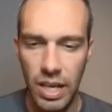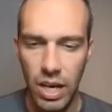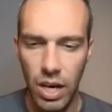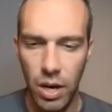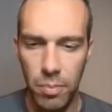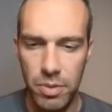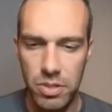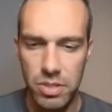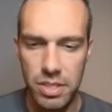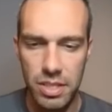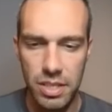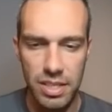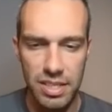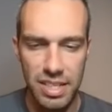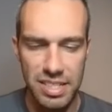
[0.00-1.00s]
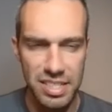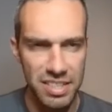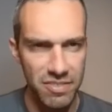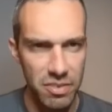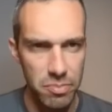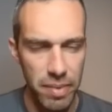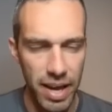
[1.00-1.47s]
Almost doesn't
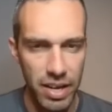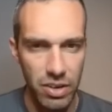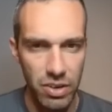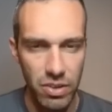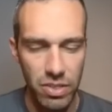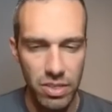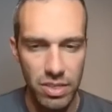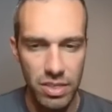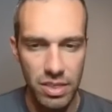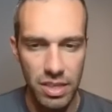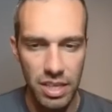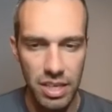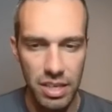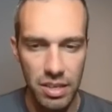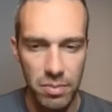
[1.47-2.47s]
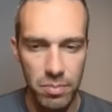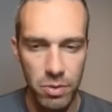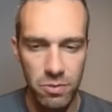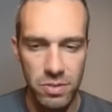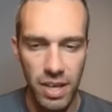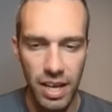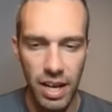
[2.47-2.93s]
even matter the
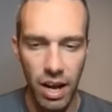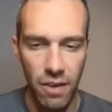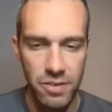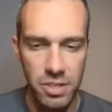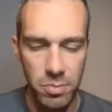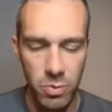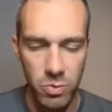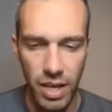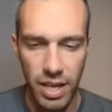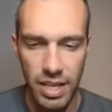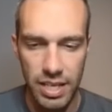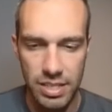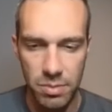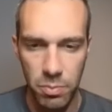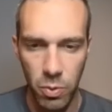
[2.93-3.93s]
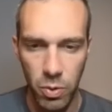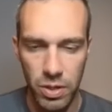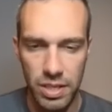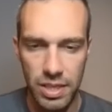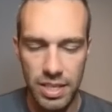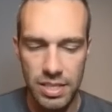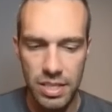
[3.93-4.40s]
moveset. Obviously, moveset is important
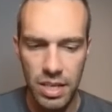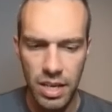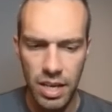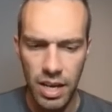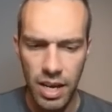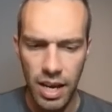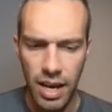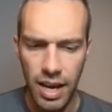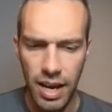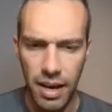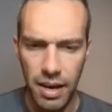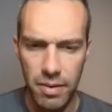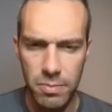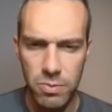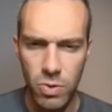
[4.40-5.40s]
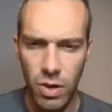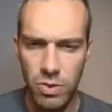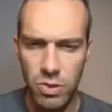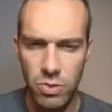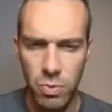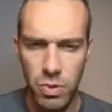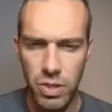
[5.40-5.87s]
in this. So I was
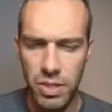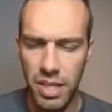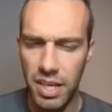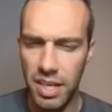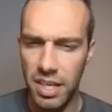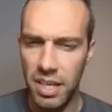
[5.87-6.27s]
just wondering, like,